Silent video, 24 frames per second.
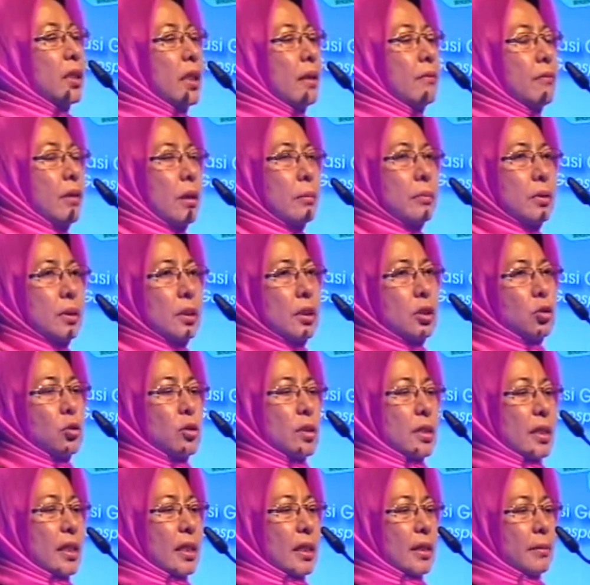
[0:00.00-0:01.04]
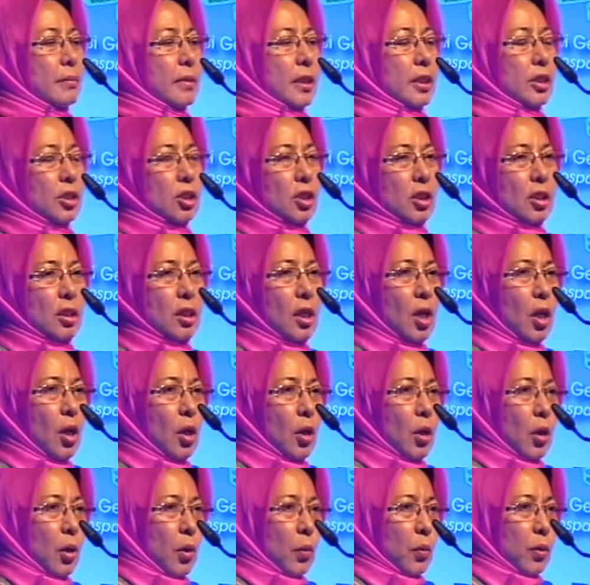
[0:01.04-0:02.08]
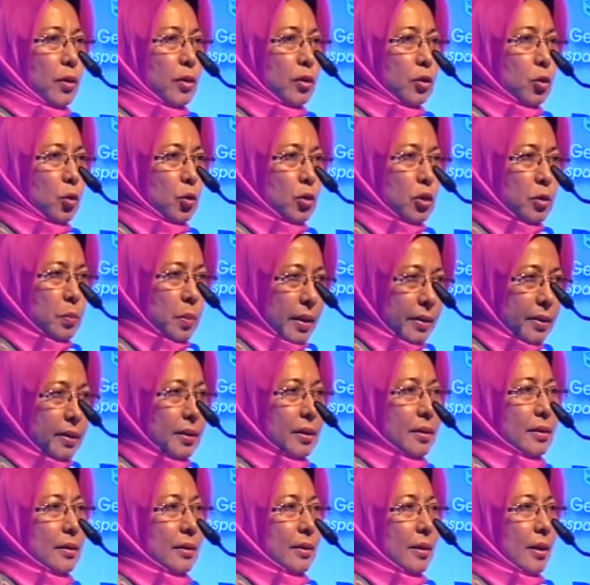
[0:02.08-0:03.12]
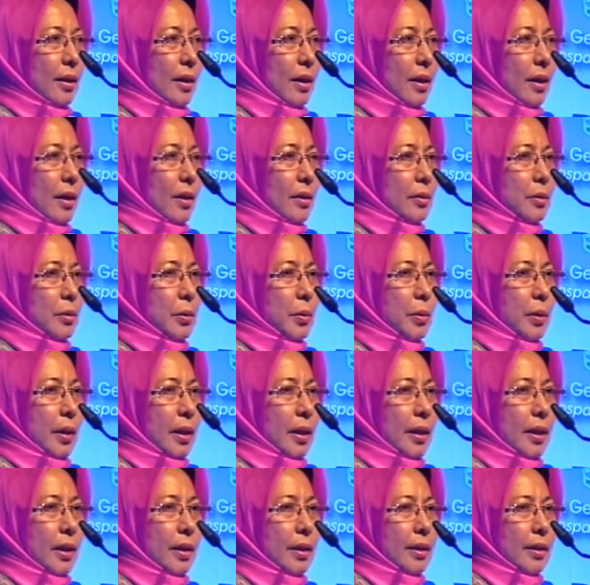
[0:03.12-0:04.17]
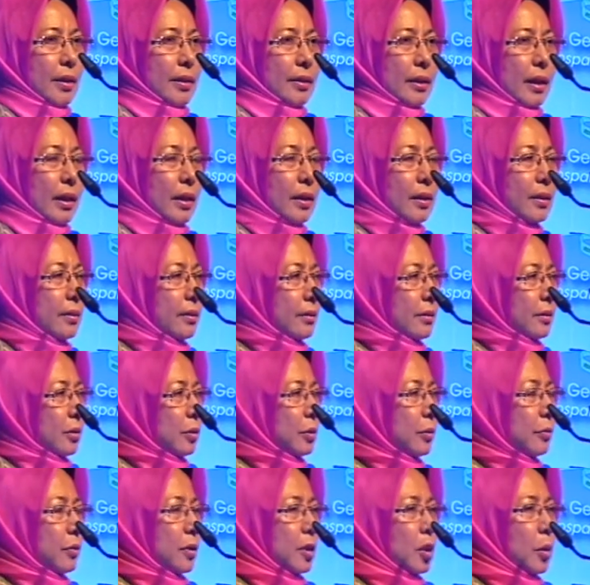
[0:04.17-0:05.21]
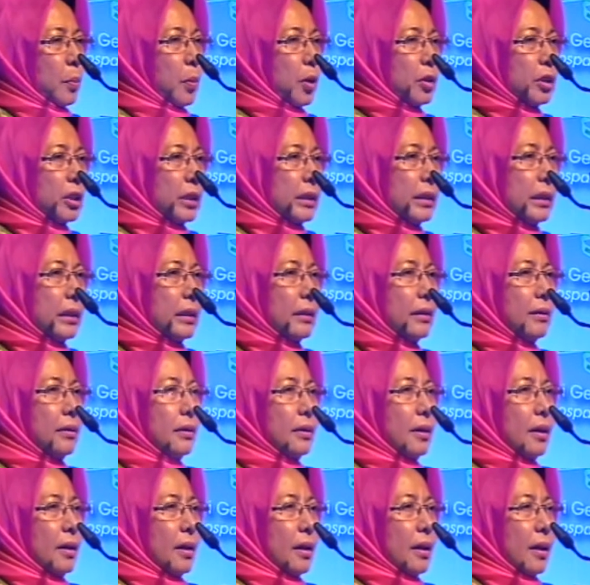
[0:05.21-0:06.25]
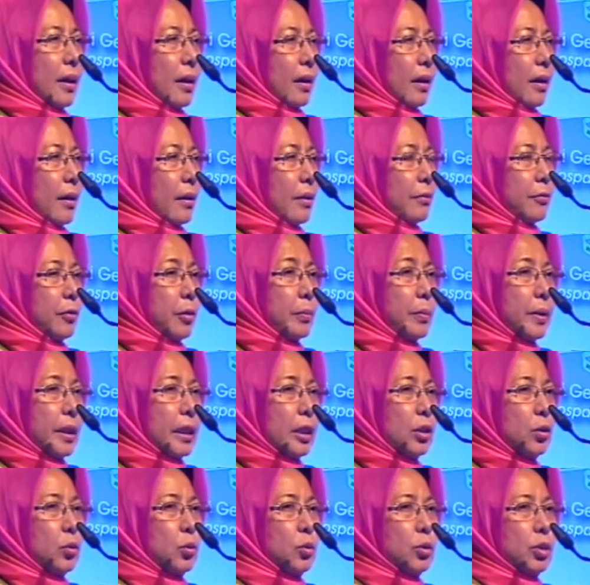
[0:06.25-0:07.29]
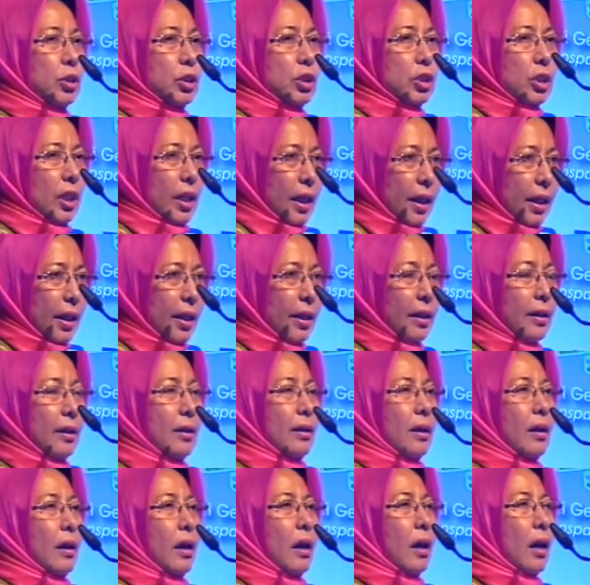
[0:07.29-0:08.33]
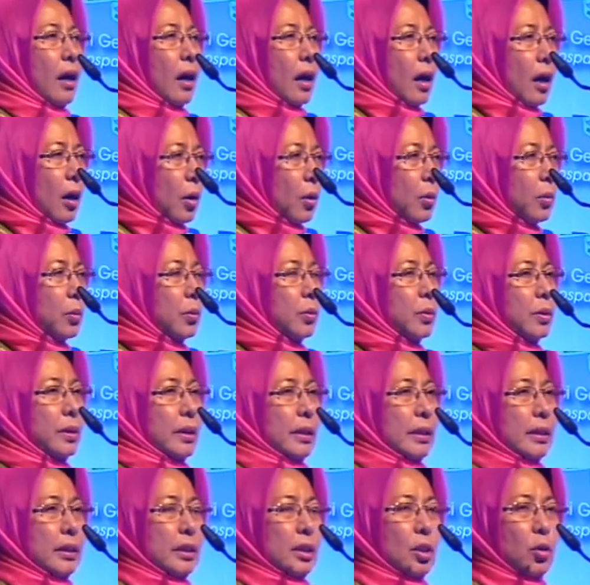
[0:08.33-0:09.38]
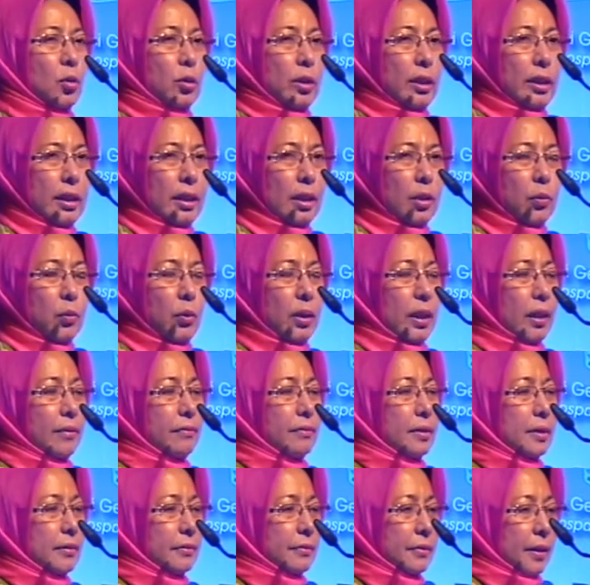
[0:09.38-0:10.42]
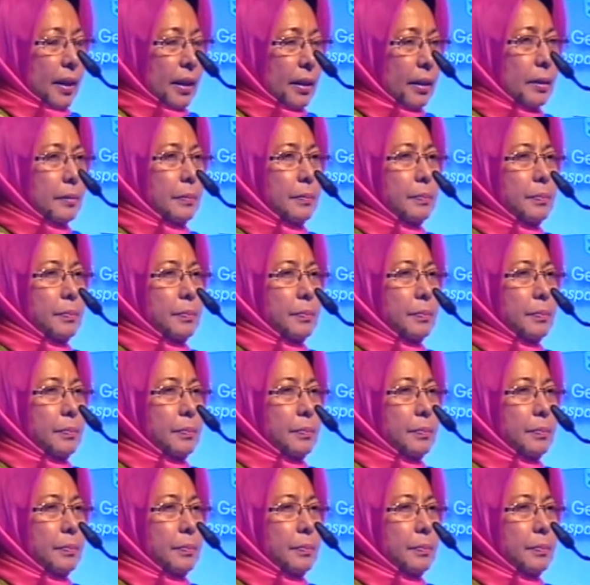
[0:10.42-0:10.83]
environmental issues in Malaysia with Geospatial. So I thank you for the opportunity for me to share how in DOE we have developed